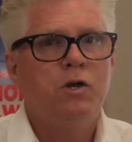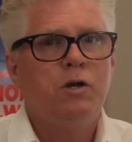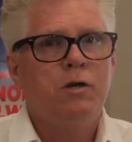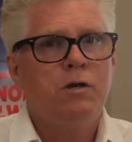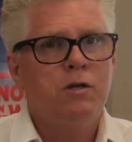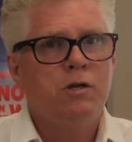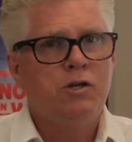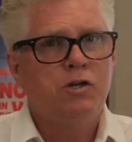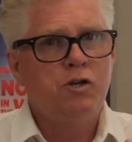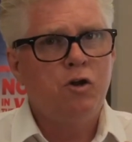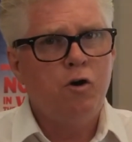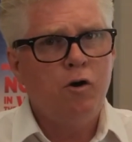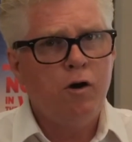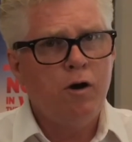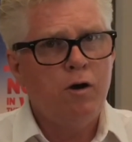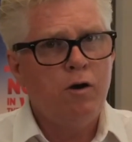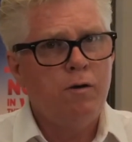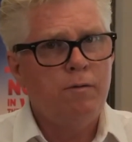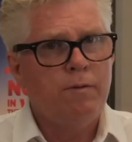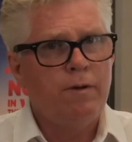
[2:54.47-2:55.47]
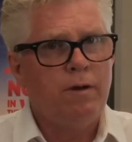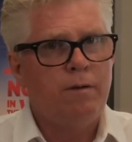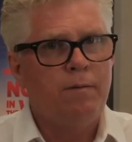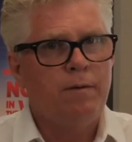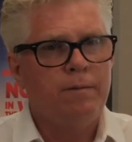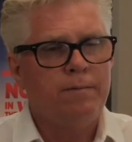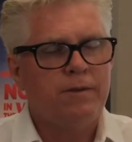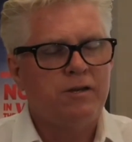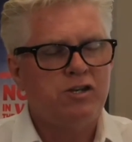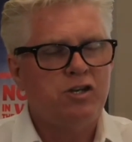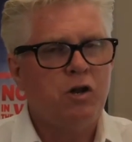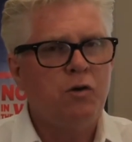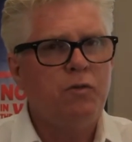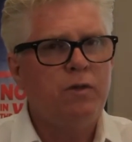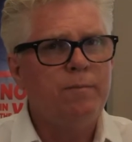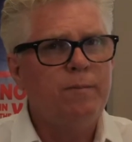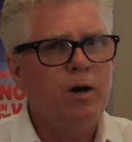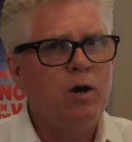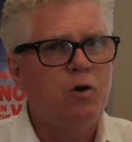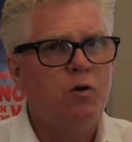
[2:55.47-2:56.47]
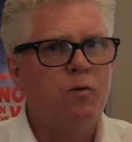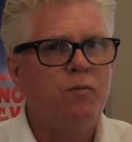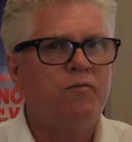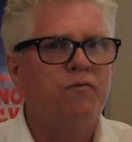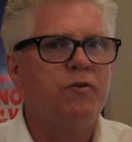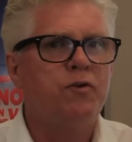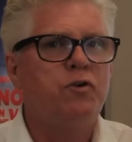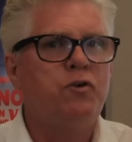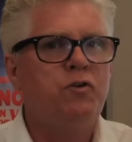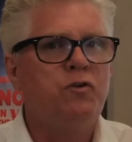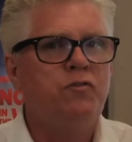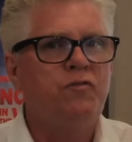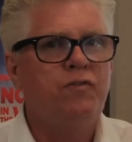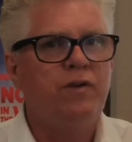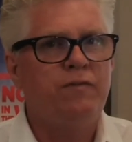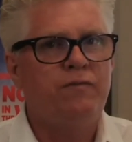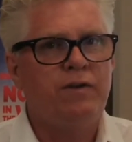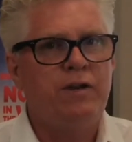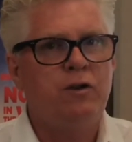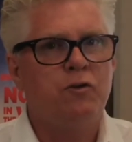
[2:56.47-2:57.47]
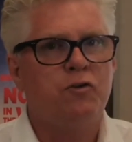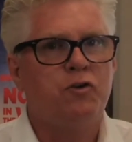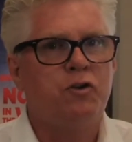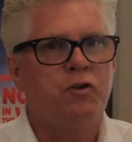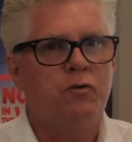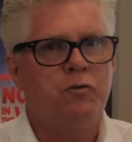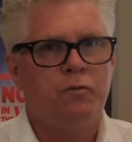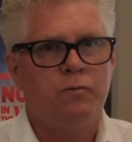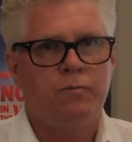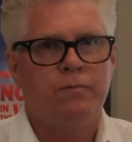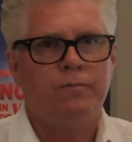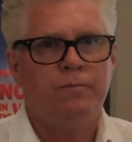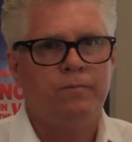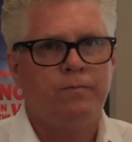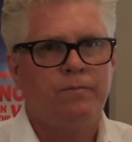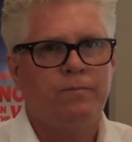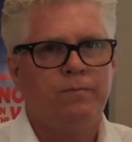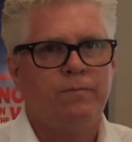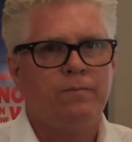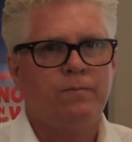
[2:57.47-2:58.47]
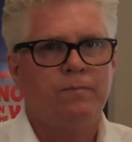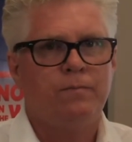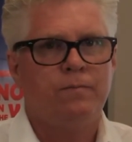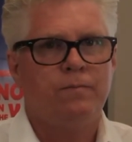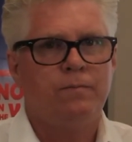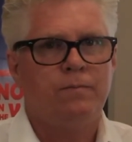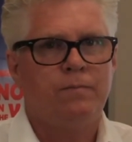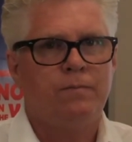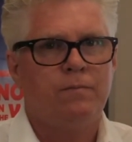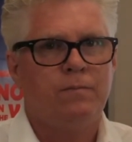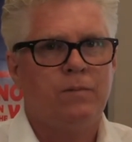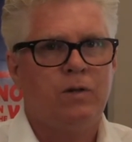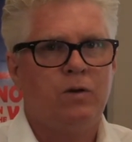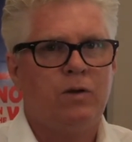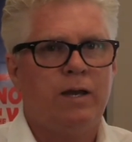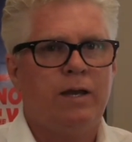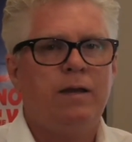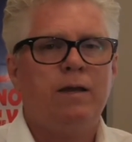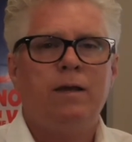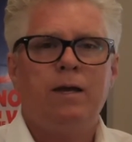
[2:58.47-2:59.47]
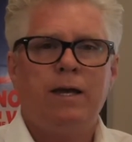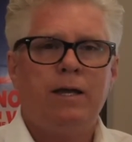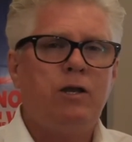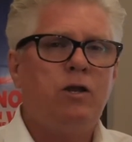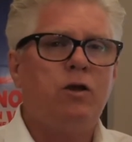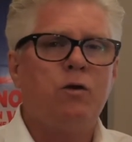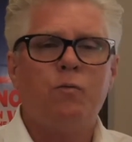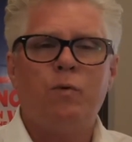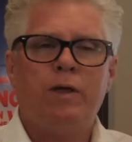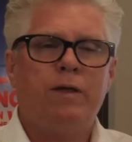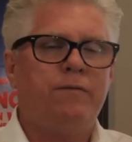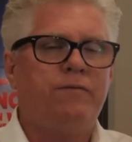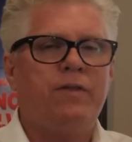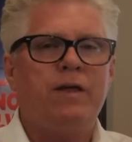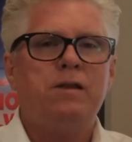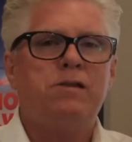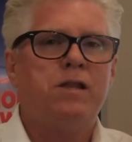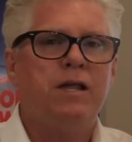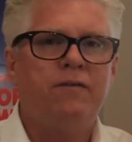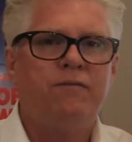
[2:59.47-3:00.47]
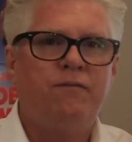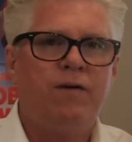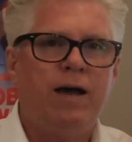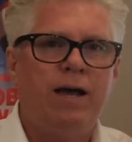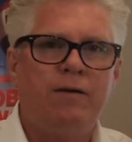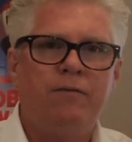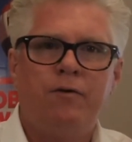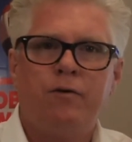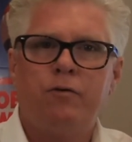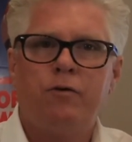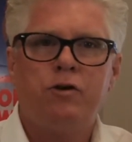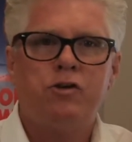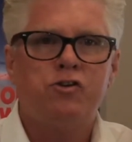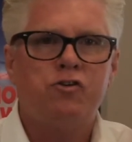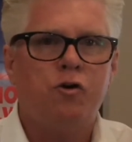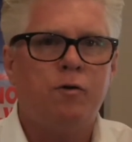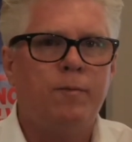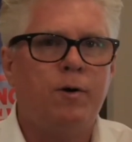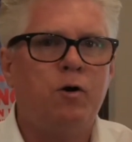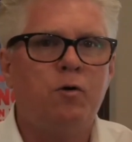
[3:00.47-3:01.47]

show them a home for $250 or $200. Okay, and you can wait. If they say $500, show them a home